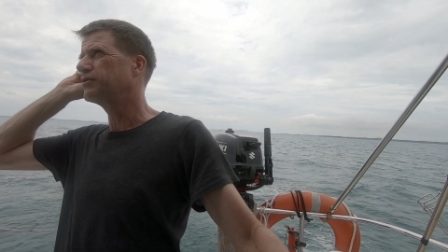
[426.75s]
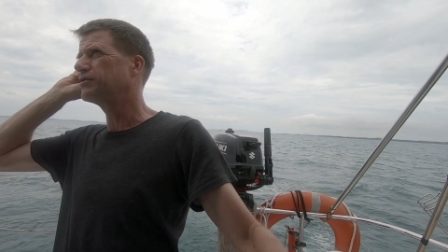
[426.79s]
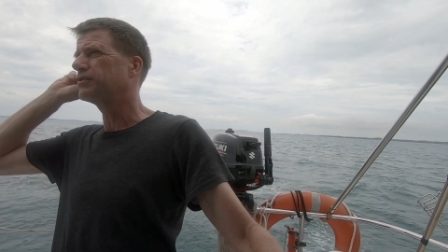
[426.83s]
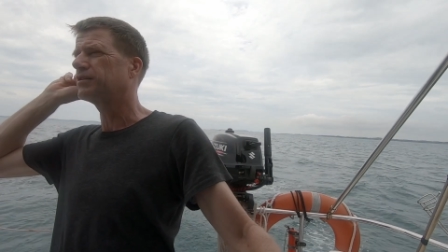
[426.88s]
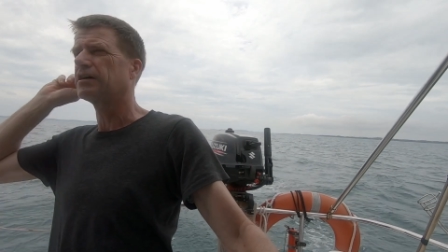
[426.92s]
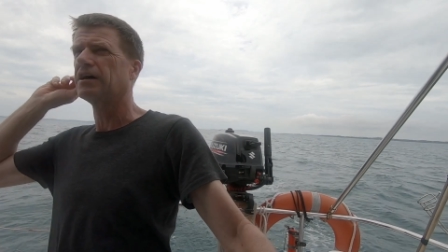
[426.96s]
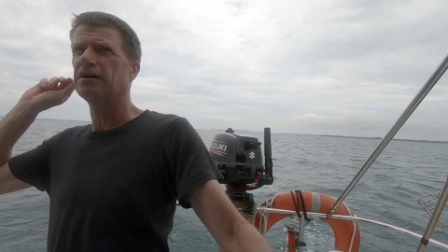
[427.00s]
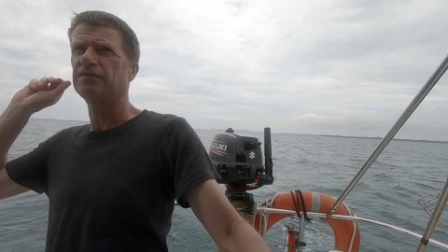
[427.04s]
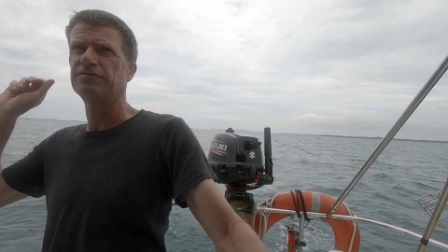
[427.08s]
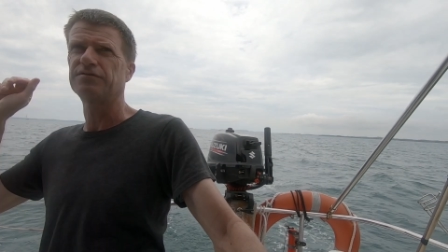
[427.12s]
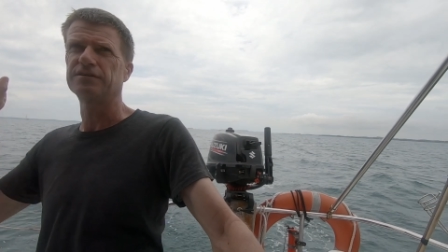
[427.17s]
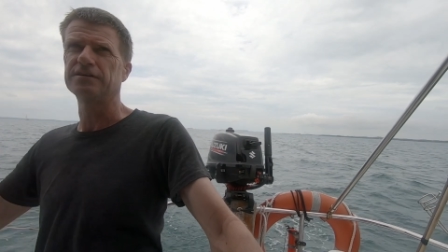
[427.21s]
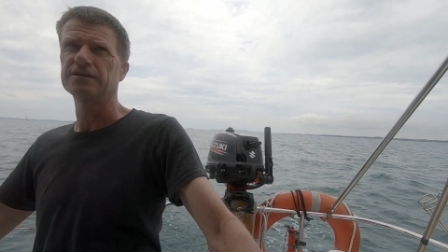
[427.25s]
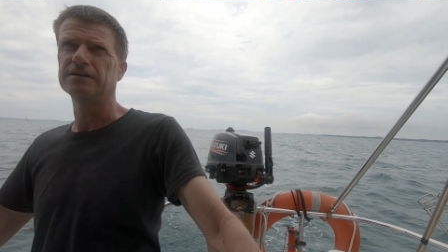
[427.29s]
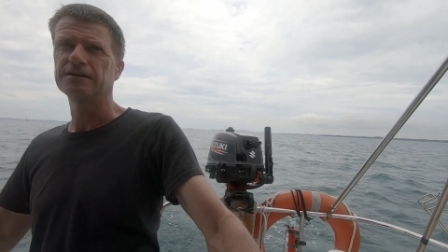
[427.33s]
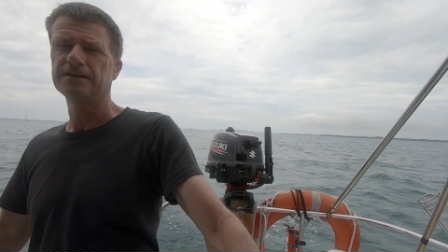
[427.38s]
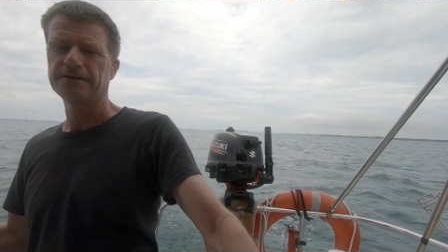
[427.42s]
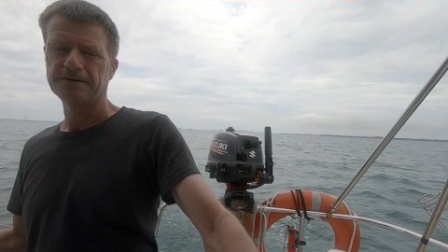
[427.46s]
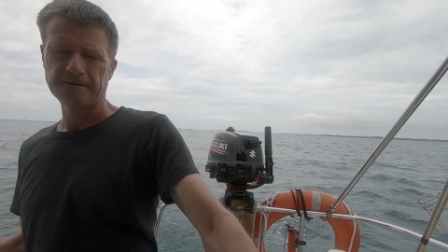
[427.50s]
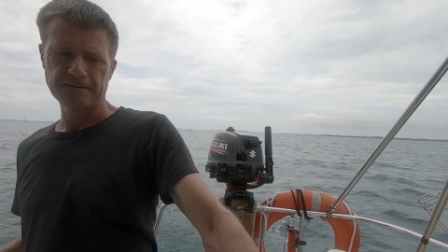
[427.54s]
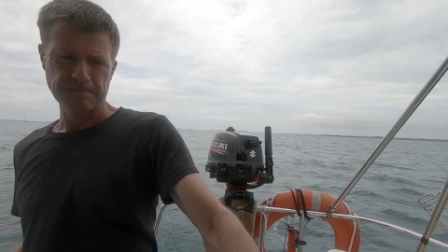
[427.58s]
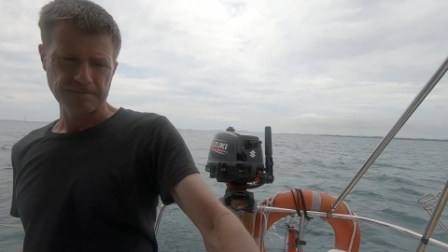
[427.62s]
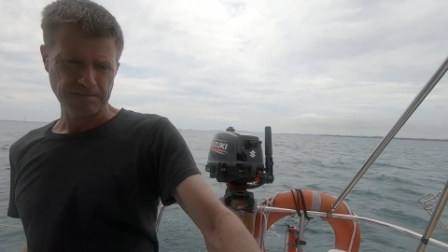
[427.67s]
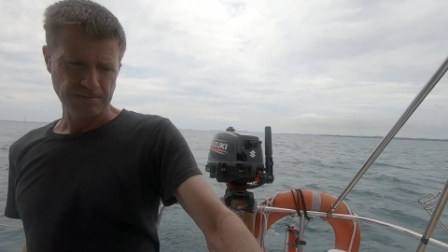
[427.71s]
stuff, and
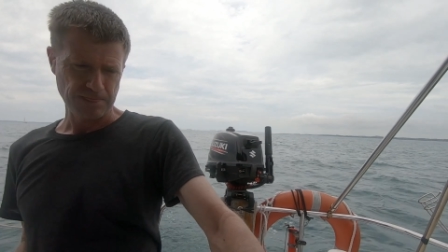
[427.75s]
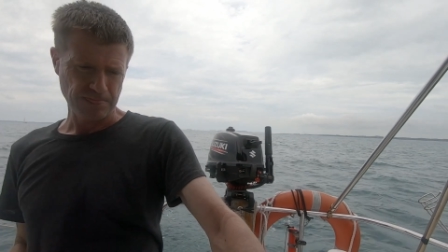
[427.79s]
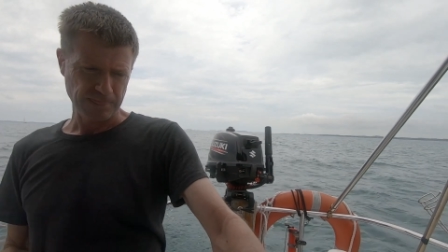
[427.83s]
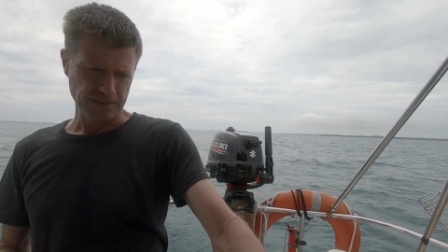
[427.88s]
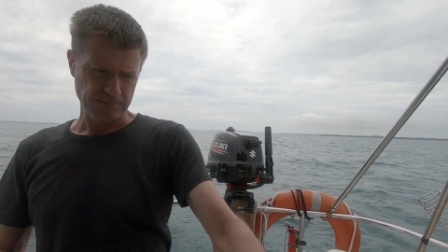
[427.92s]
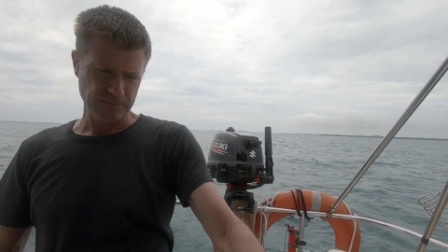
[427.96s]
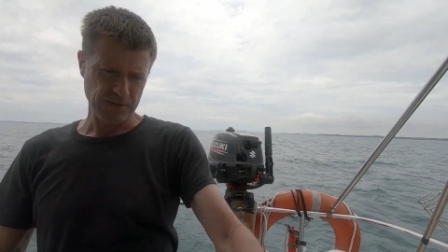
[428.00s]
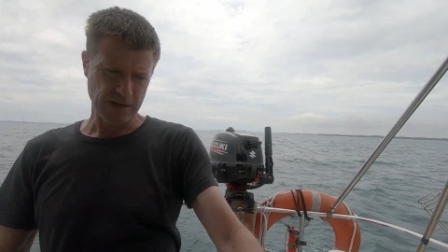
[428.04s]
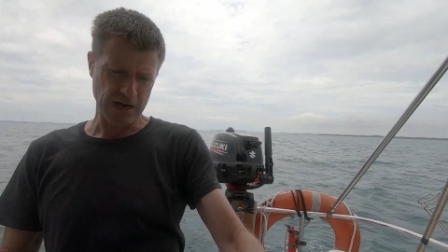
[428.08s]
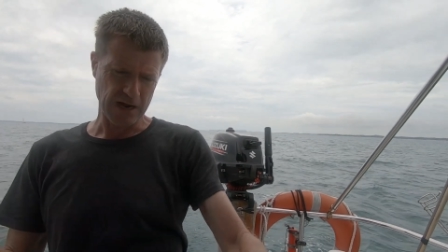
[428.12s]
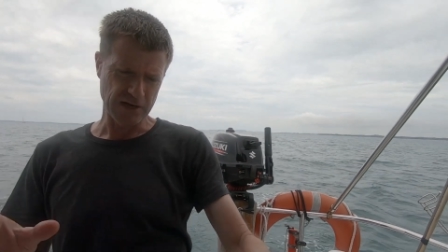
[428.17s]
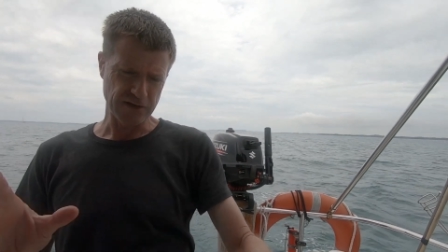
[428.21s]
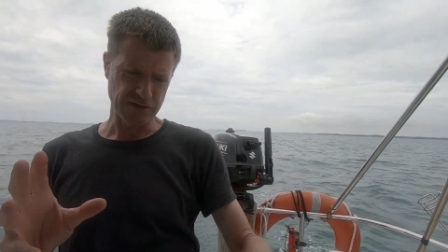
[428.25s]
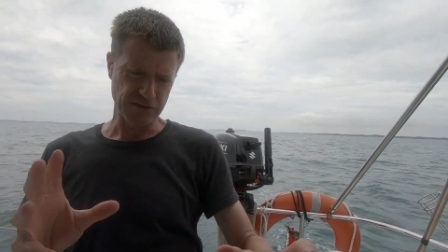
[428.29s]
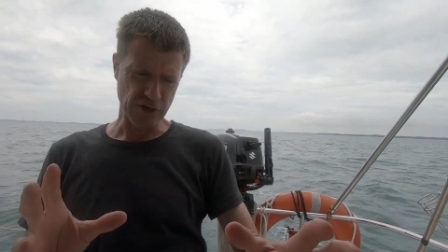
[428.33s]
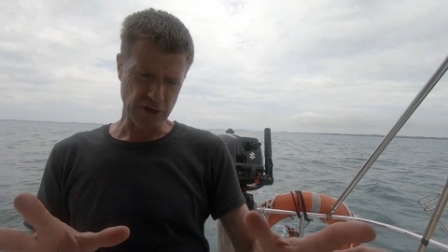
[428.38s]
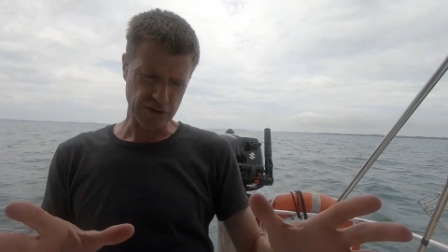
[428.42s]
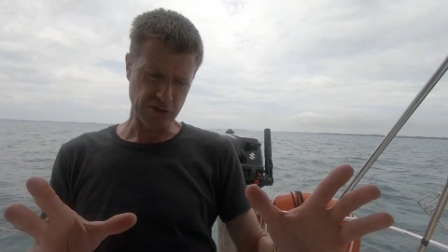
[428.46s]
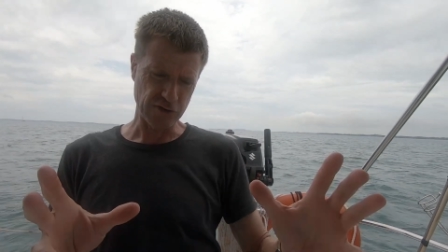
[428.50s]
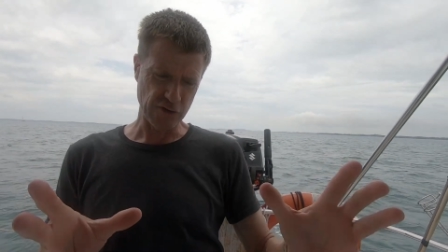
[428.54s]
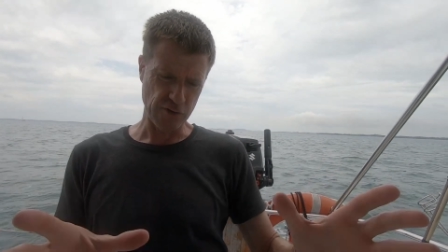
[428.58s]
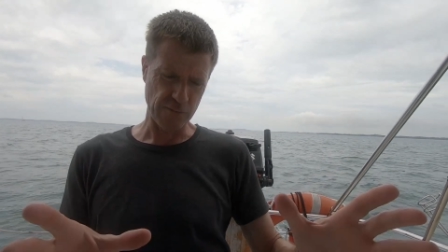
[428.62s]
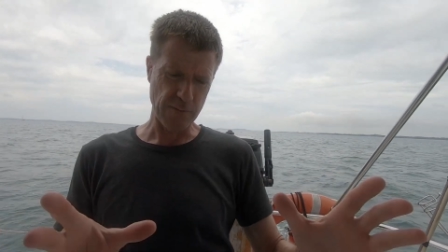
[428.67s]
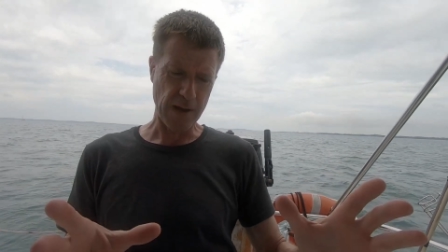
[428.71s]
you know, it's
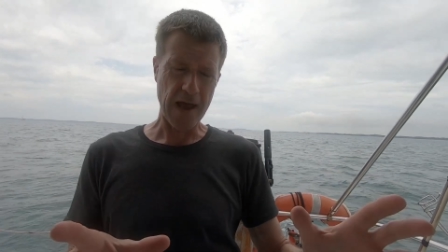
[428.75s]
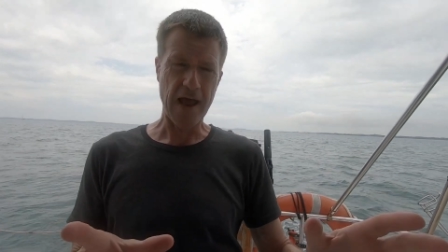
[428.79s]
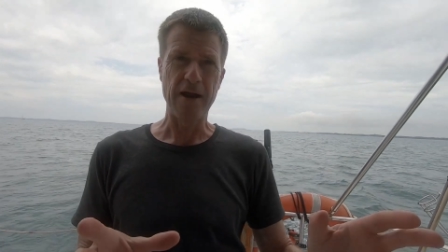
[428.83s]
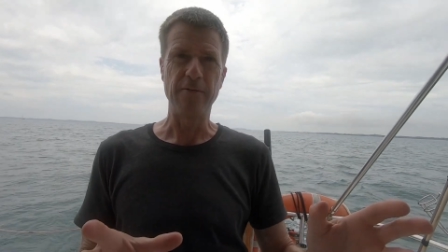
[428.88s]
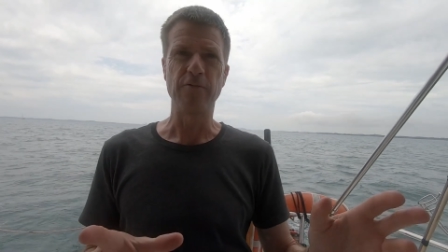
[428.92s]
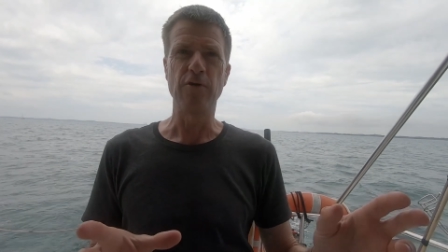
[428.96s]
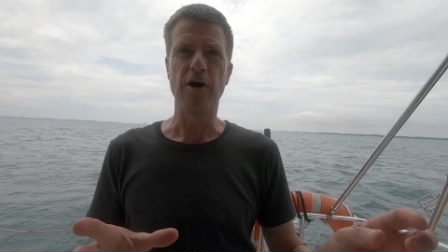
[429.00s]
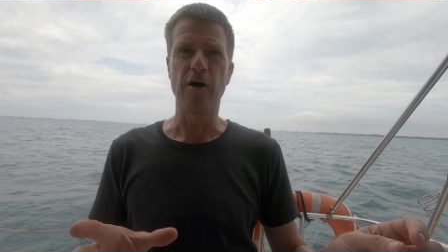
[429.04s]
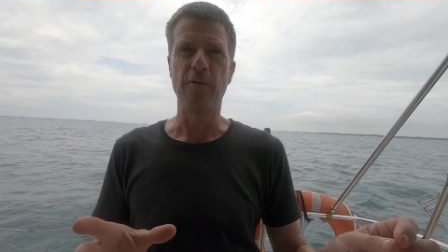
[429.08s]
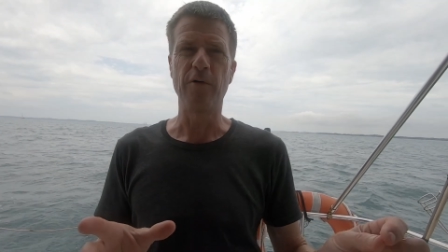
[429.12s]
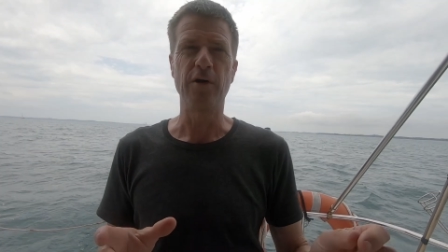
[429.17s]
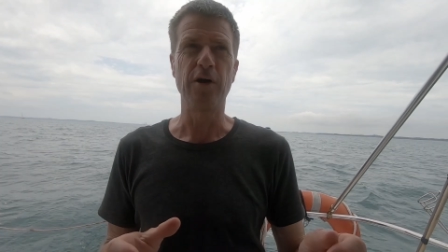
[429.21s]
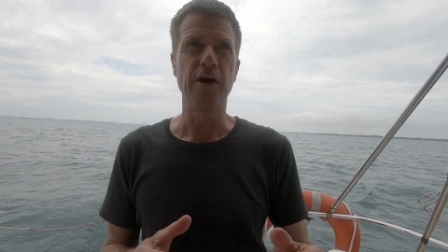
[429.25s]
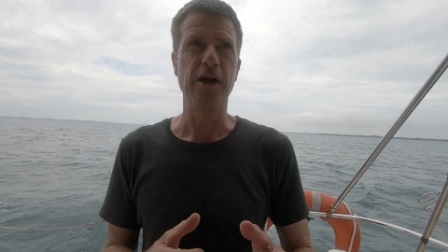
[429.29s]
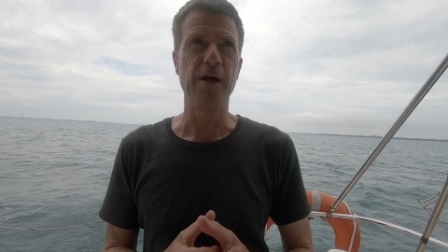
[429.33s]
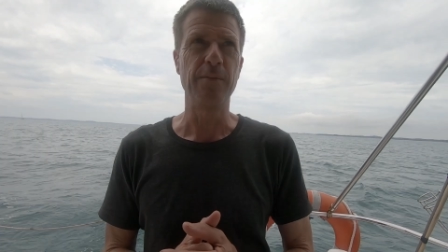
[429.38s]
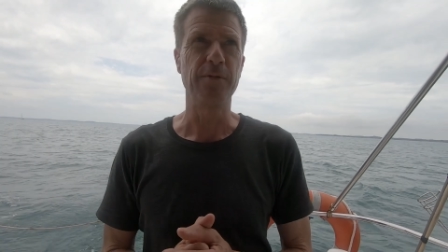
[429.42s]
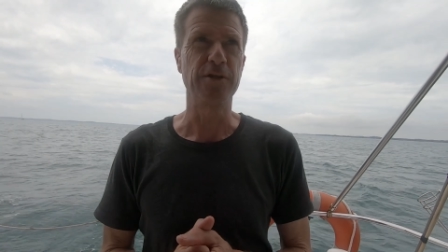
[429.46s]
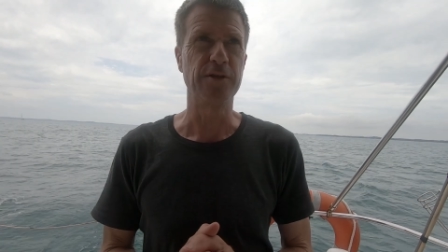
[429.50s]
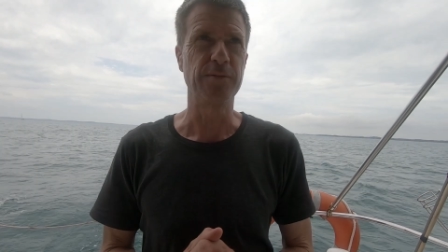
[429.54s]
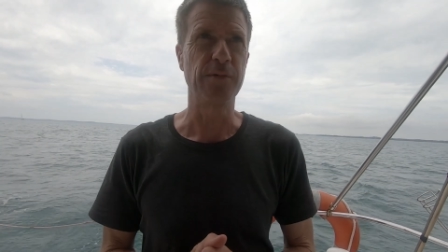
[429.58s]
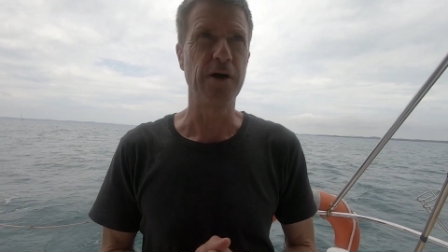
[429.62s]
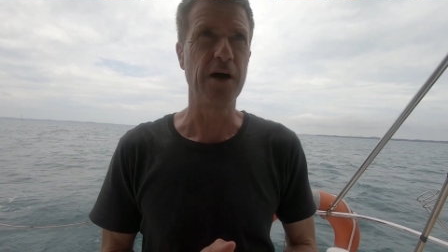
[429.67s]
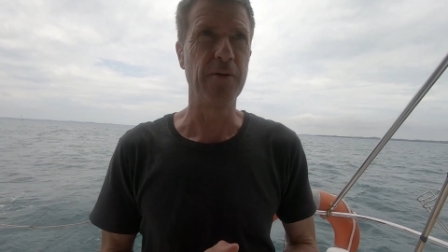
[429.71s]
not too bad right where I am
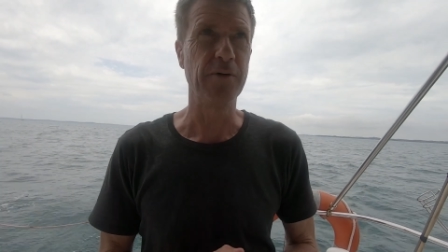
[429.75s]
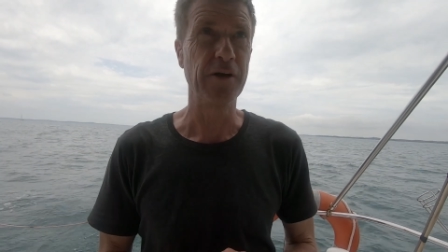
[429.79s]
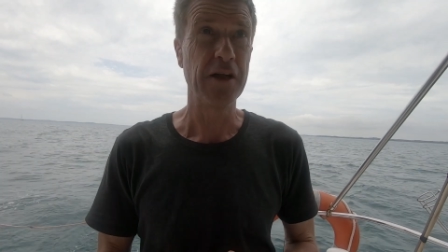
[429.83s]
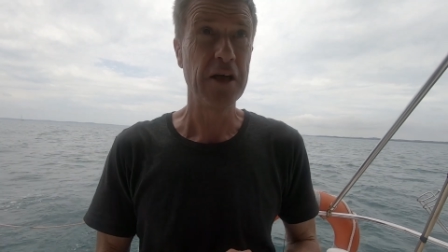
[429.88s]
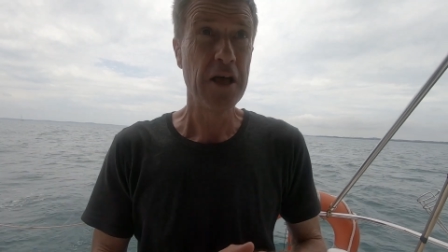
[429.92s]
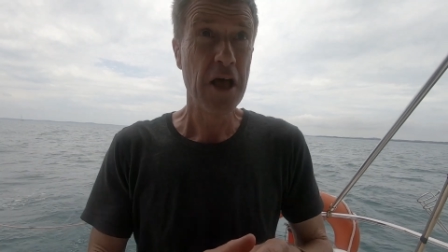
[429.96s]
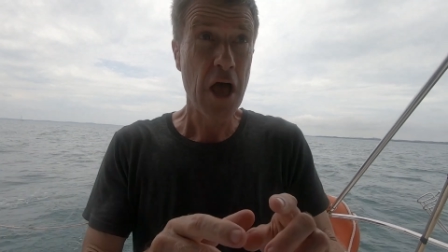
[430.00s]
at the moment.